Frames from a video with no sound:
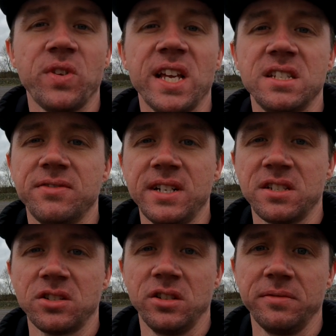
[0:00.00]
kids
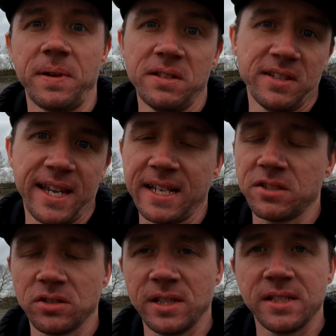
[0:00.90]
events, sort of bouncy
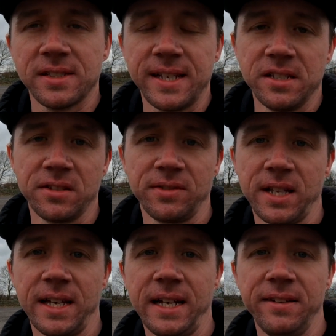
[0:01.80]
castles, let's say, and stuff
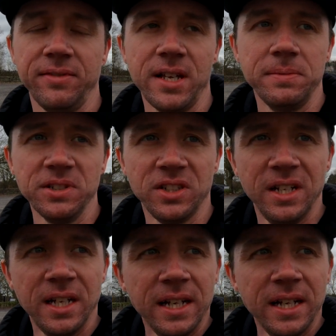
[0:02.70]
like that, inflatables,